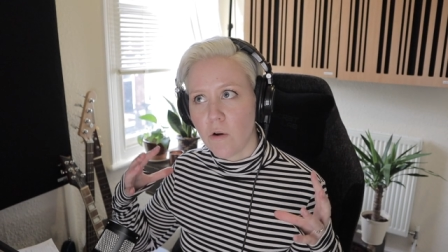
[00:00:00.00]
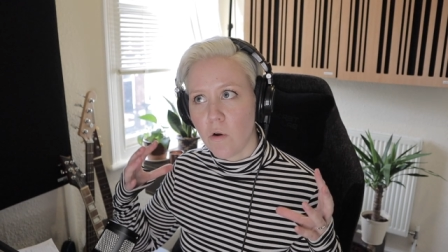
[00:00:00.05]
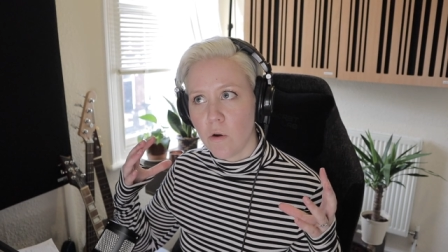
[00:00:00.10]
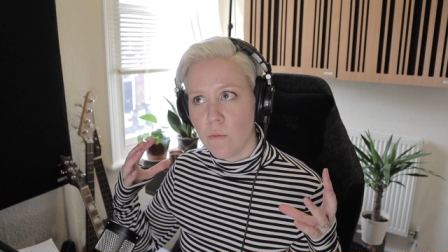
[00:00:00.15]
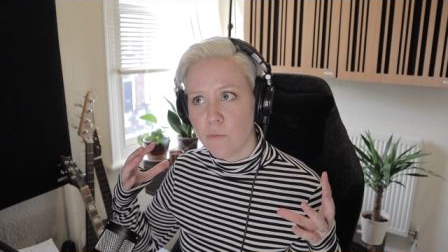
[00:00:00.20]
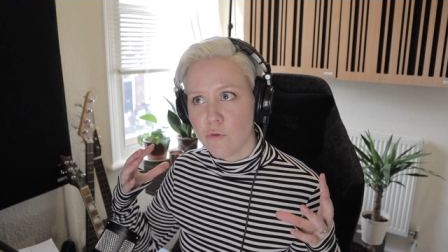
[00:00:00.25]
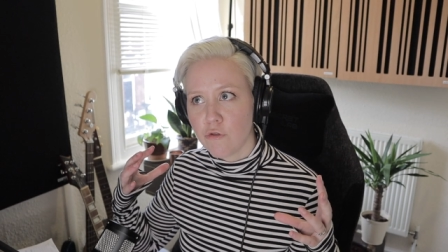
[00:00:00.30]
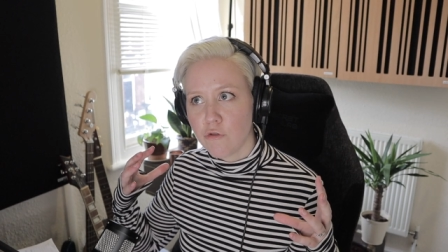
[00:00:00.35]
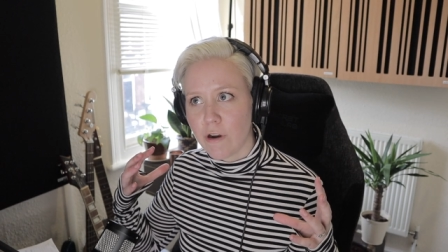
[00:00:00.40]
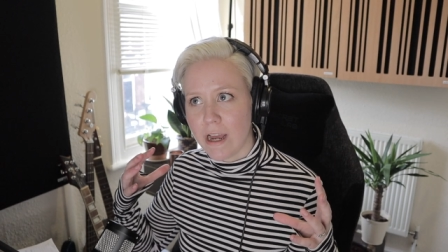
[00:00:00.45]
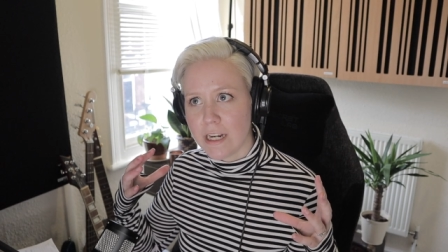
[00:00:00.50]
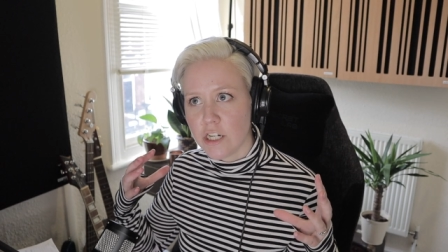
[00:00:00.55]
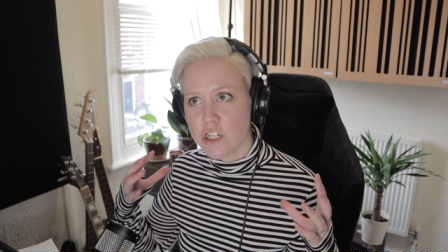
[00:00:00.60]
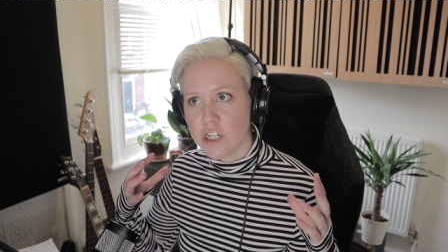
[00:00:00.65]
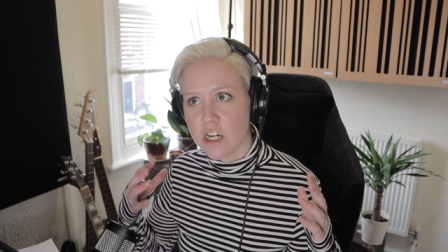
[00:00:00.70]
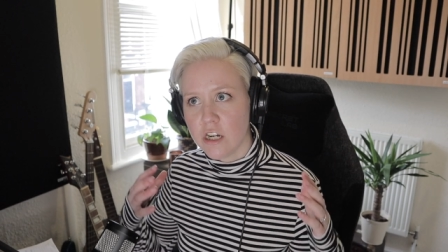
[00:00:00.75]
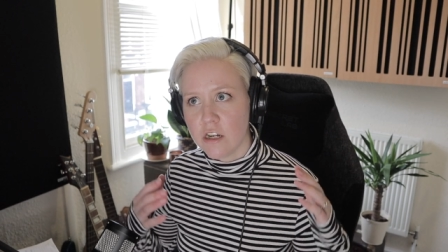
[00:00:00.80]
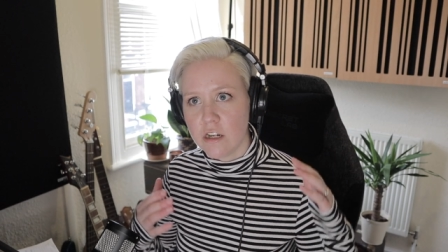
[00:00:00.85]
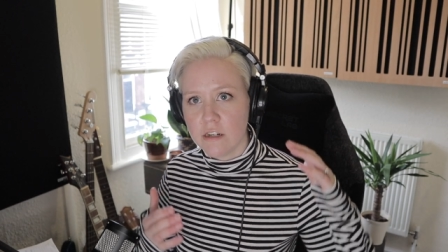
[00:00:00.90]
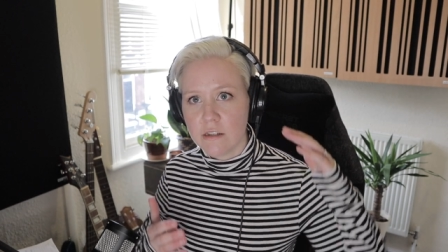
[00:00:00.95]

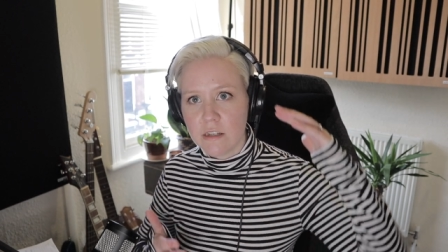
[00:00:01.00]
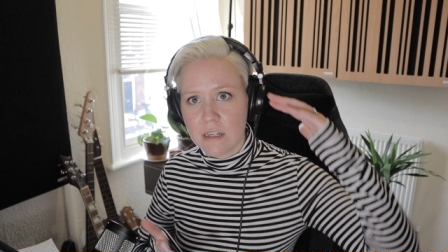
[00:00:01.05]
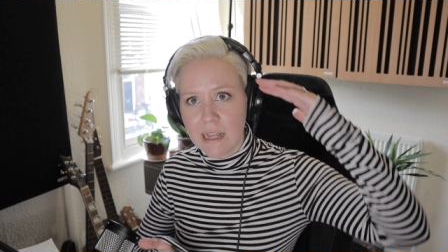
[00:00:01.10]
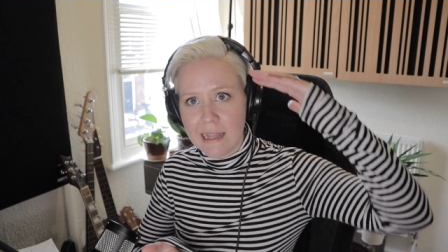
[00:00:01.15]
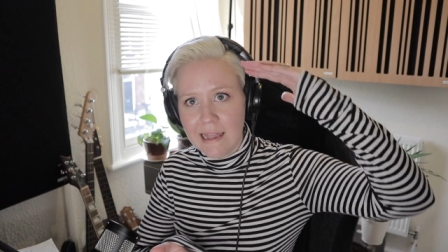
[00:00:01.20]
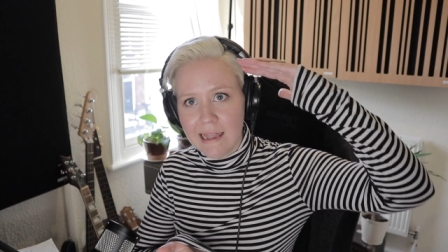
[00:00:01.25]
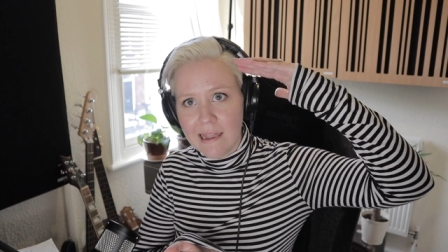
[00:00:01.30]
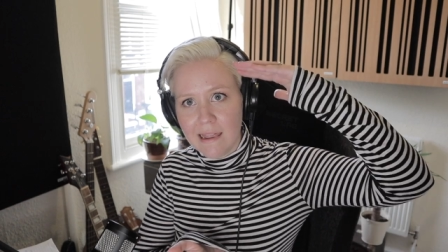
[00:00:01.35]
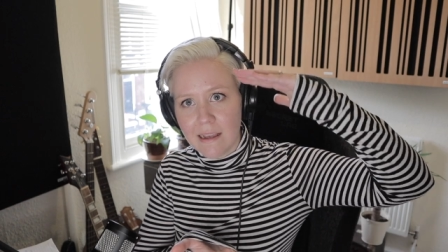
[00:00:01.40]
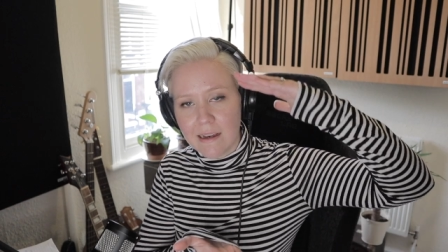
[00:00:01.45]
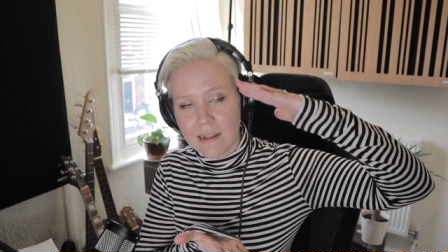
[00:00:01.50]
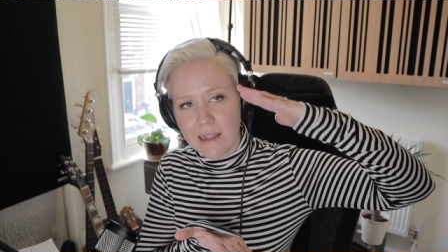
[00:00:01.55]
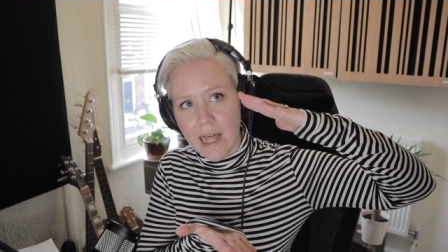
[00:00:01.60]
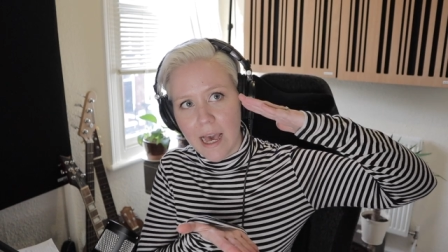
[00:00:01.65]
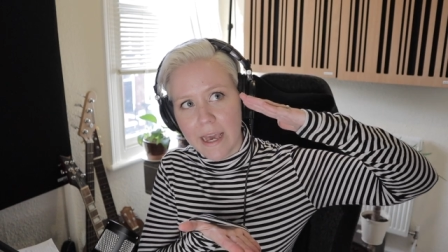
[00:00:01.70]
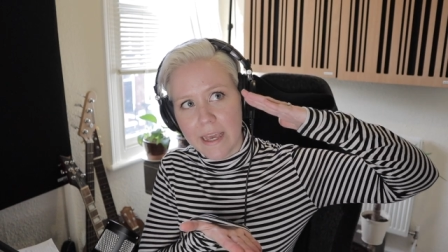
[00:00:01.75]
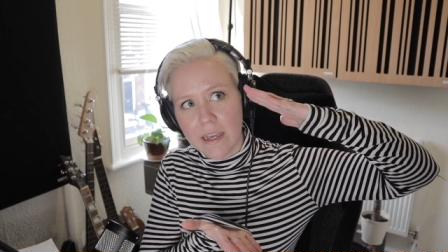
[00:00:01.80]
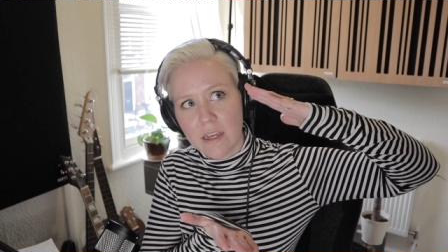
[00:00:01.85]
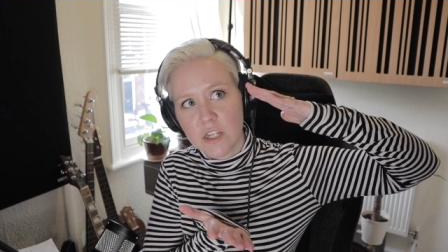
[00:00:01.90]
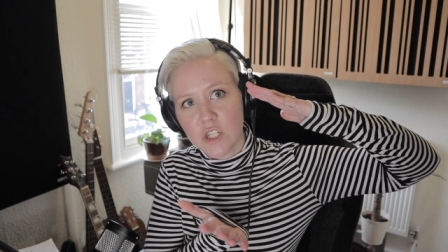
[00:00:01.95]
compression
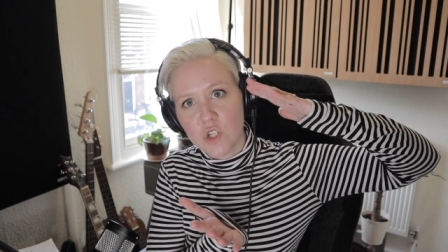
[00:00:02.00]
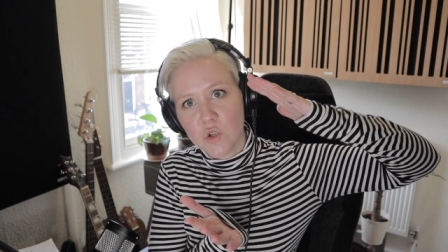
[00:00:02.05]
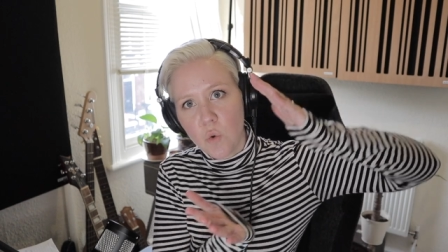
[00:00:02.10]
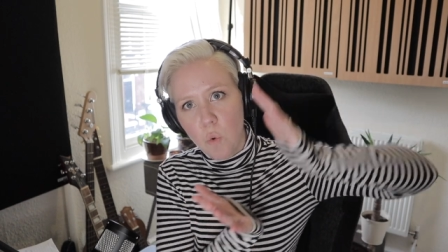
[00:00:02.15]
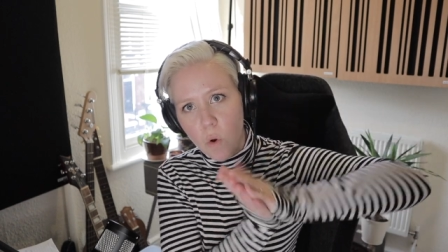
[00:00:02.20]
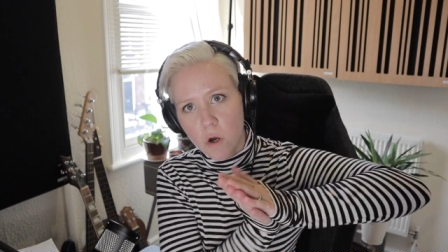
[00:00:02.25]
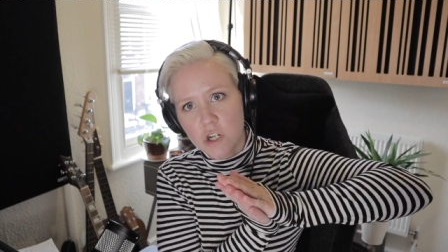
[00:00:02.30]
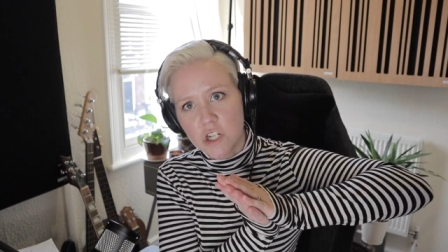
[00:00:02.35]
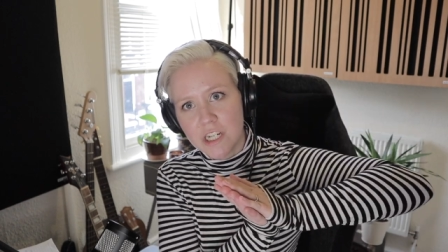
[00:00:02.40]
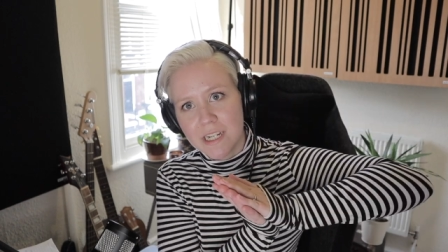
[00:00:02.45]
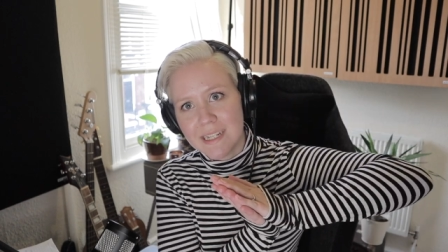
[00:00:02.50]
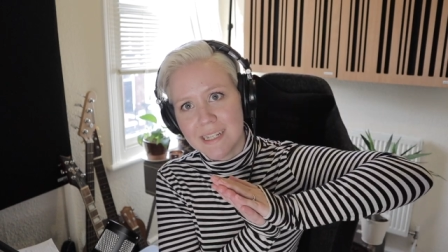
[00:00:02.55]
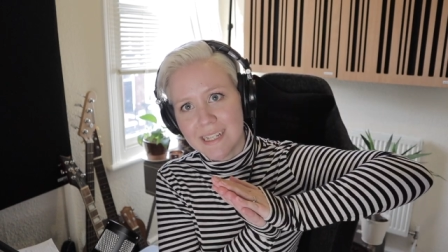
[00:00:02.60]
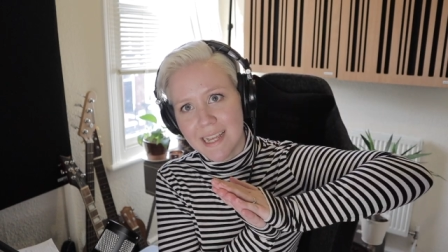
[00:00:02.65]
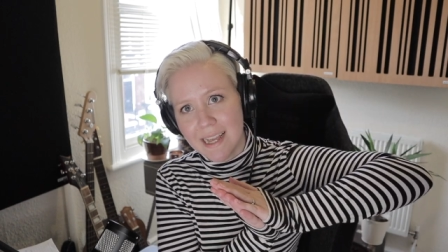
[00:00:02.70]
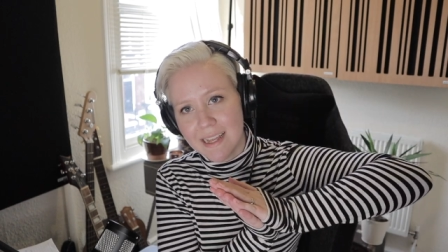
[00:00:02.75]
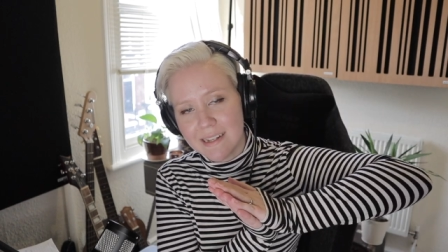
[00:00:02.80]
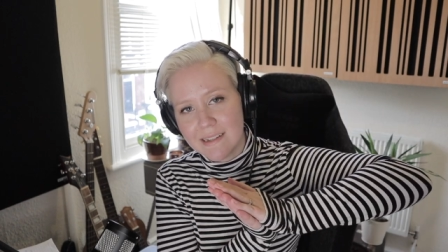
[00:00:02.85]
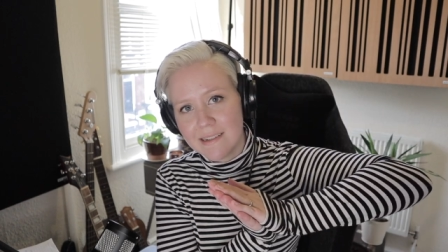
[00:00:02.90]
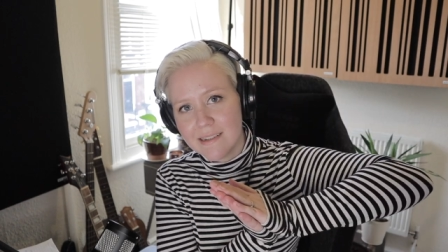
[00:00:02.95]
like squashes
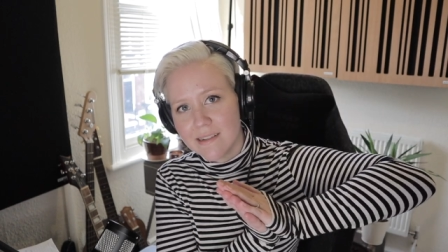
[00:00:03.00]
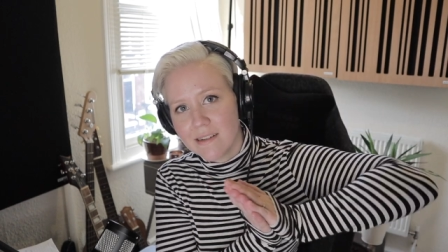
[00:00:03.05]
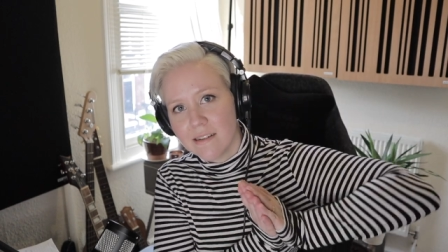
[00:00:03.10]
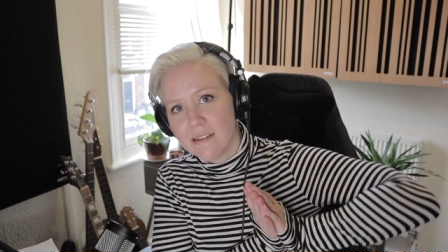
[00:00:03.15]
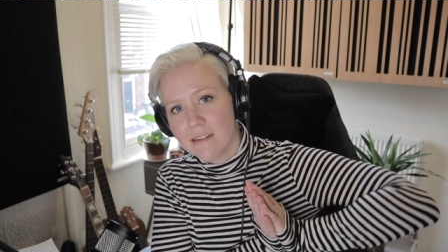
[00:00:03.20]
it.